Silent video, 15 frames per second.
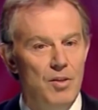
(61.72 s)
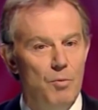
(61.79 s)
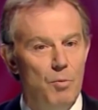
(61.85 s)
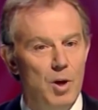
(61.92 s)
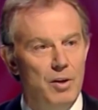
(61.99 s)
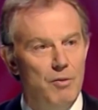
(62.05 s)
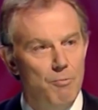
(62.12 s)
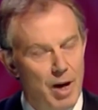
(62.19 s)
there
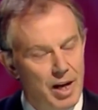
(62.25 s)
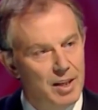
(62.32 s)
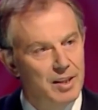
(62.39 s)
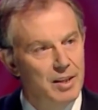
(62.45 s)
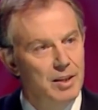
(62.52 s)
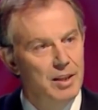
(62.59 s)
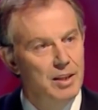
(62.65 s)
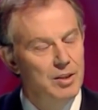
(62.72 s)
weren't
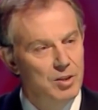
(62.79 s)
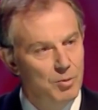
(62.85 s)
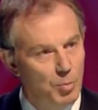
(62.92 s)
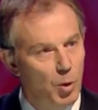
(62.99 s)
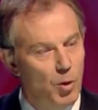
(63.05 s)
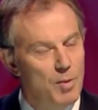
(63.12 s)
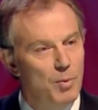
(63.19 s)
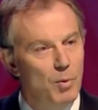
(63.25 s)
readily
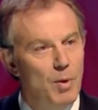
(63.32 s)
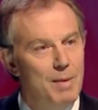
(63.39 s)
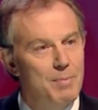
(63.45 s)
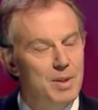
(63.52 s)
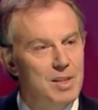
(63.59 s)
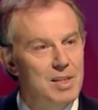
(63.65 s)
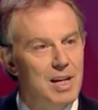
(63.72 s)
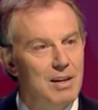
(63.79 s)
deployable
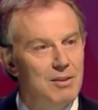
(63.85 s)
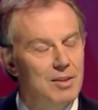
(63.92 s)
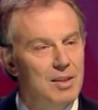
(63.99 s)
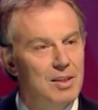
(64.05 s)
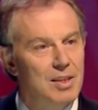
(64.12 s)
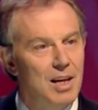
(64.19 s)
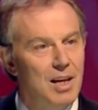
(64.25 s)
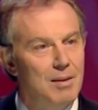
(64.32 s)
weapons there at
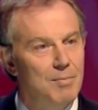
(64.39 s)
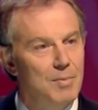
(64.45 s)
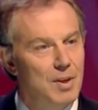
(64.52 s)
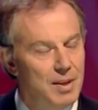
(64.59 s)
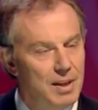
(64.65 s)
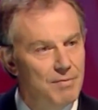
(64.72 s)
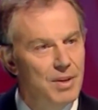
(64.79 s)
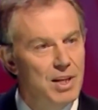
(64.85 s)
the time
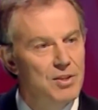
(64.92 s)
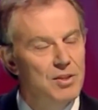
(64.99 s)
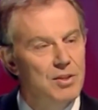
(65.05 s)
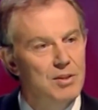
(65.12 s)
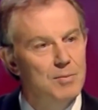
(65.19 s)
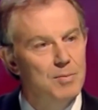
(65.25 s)
that the invasion